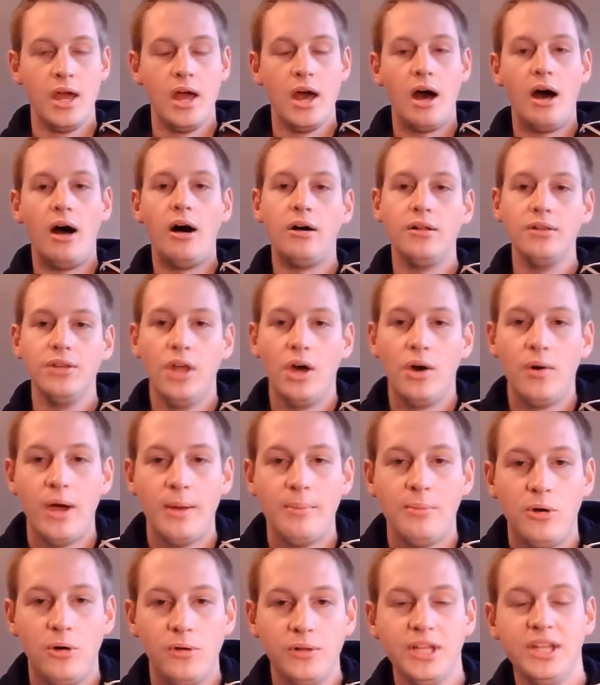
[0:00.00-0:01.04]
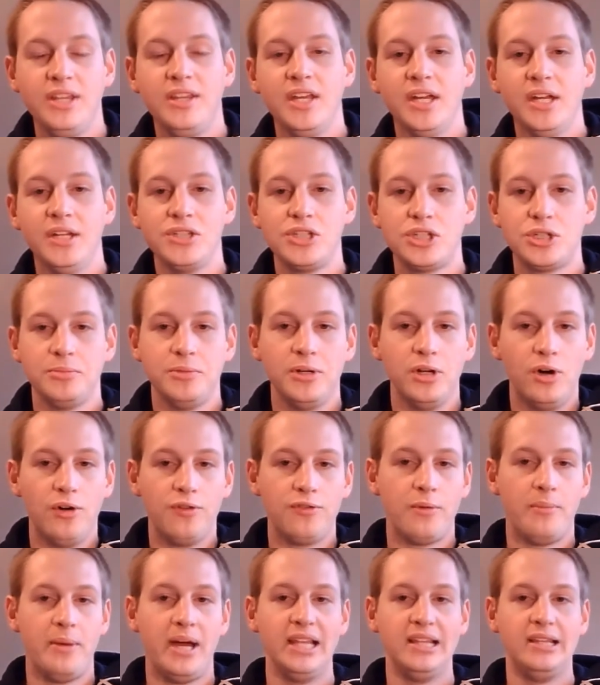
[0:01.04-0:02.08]
I'll know I'm holding the instrument over
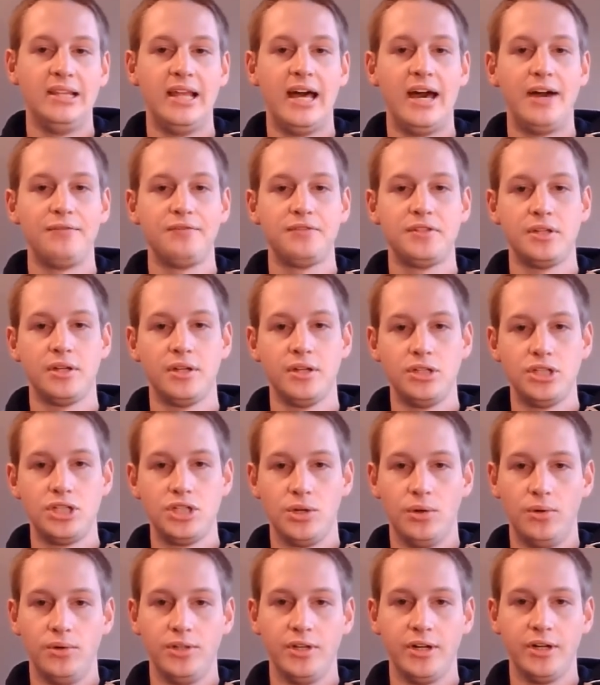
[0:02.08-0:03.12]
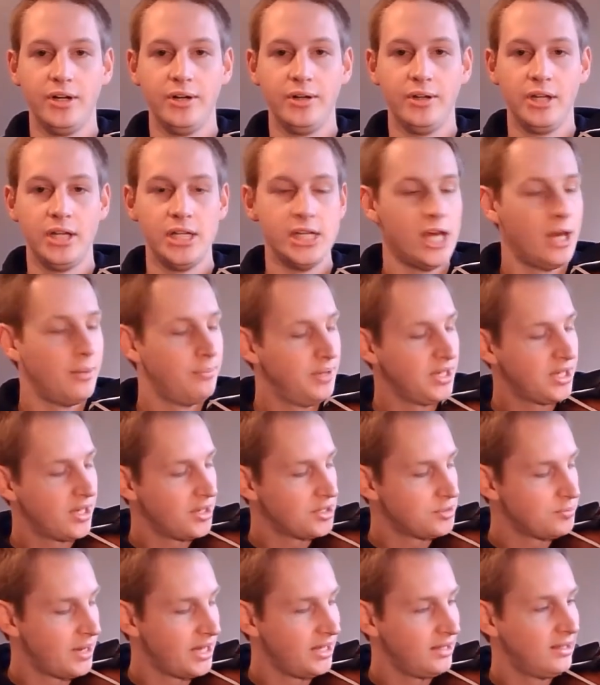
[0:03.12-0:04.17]
my left shoulder because
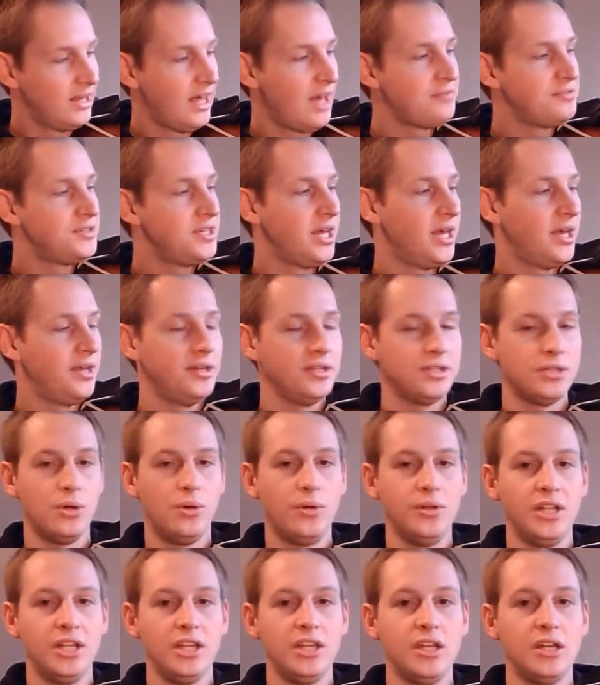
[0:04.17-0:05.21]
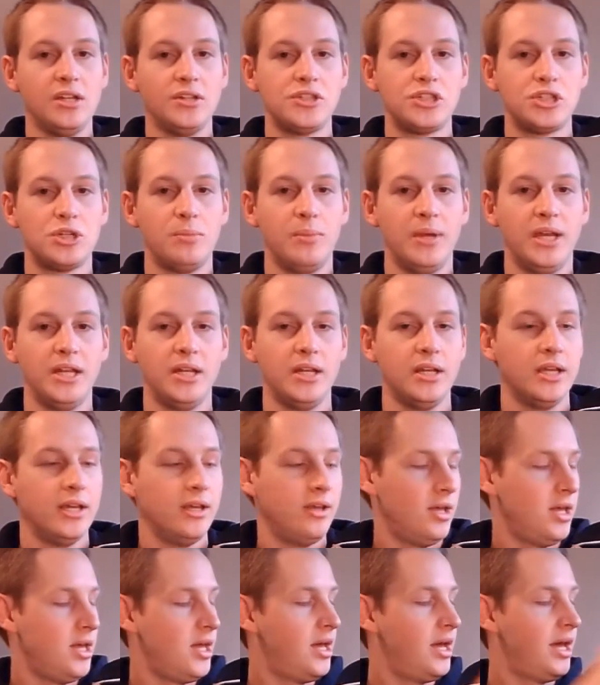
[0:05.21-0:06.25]
my left hand is holding the instrument
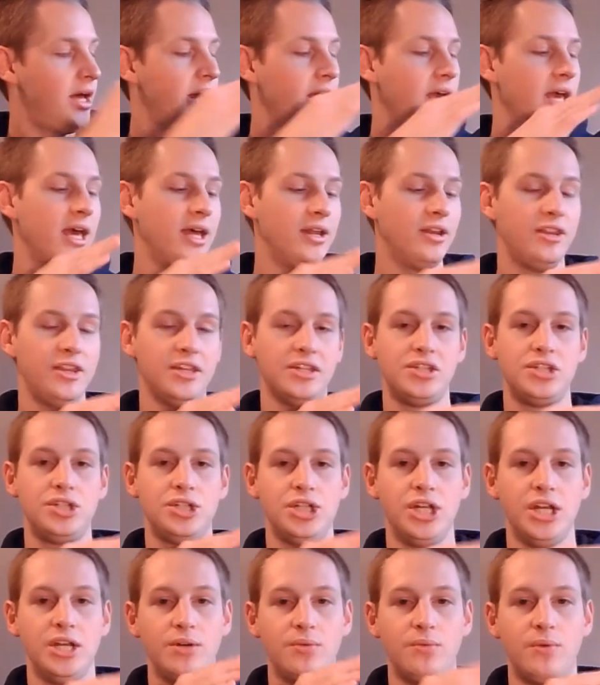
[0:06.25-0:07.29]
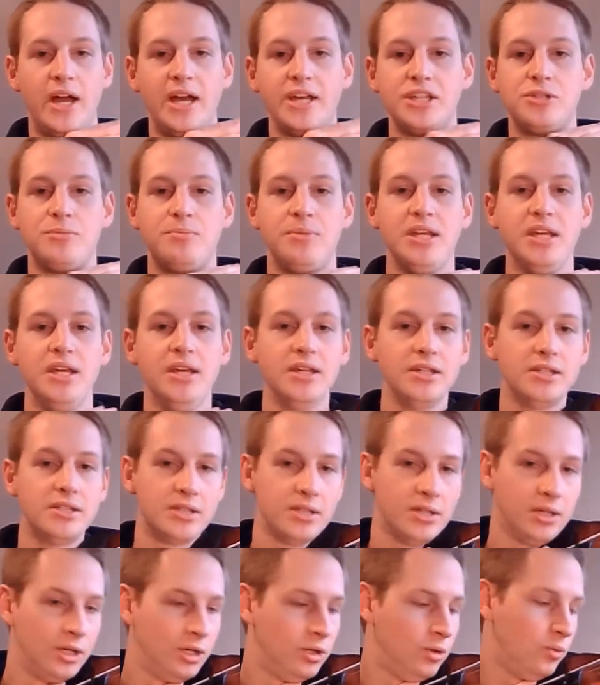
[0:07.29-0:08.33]
and this chin rest piece
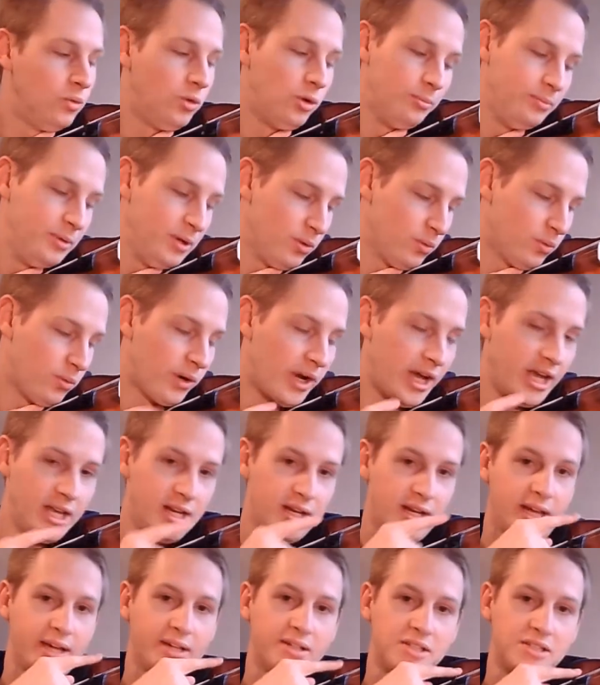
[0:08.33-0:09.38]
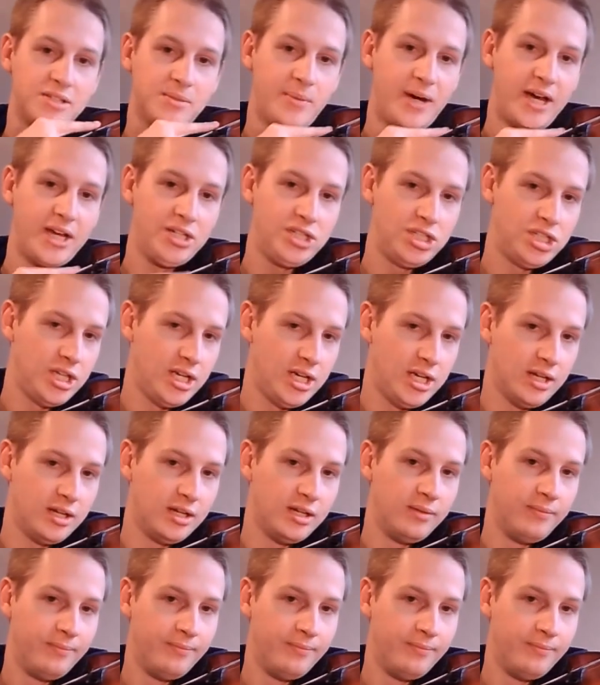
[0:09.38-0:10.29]
will be right next to my chin.